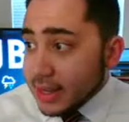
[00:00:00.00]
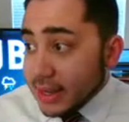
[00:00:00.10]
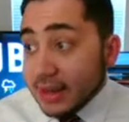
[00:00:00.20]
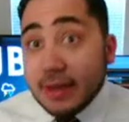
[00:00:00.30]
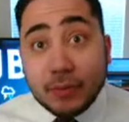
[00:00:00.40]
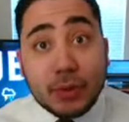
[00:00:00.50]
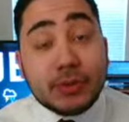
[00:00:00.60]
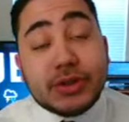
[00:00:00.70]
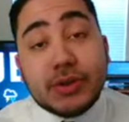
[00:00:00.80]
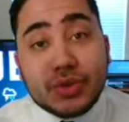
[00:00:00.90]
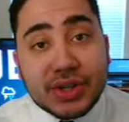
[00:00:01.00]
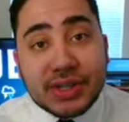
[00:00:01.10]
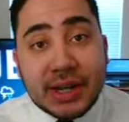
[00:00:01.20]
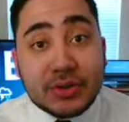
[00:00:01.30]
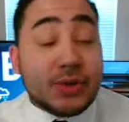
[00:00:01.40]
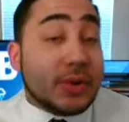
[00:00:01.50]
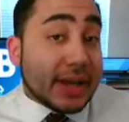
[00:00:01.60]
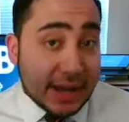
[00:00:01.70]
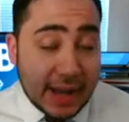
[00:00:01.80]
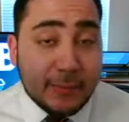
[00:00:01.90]
And again, for those of you just now
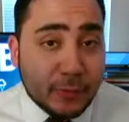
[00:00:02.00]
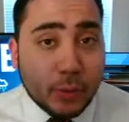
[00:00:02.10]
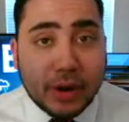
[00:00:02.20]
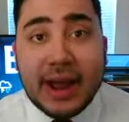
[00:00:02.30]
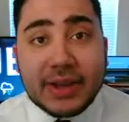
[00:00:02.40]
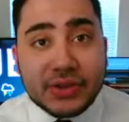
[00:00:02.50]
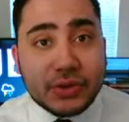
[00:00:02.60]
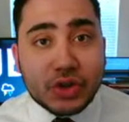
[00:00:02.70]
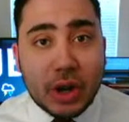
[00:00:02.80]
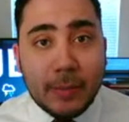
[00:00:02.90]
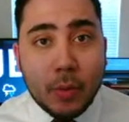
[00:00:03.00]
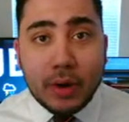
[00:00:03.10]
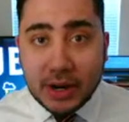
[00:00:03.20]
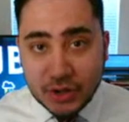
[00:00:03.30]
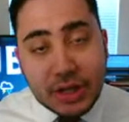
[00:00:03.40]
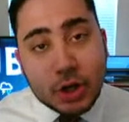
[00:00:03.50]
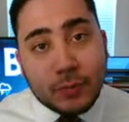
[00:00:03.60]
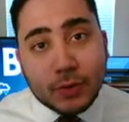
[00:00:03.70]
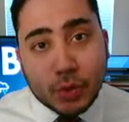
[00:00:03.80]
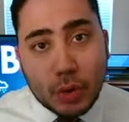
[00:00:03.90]
tuning in, I'm Forecaster John Bordash. Thank you
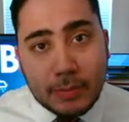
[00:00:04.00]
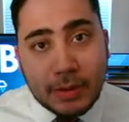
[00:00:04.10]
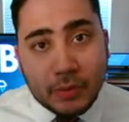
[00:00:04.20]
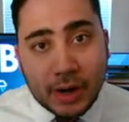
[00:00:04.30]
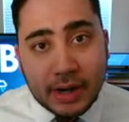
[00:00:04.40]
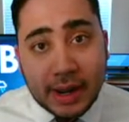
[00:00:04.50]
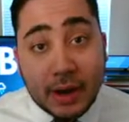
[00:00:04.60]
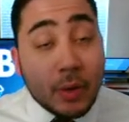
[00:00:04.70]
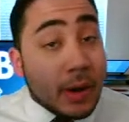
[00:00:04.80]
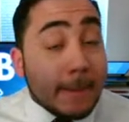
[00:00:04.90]
for joining me right now.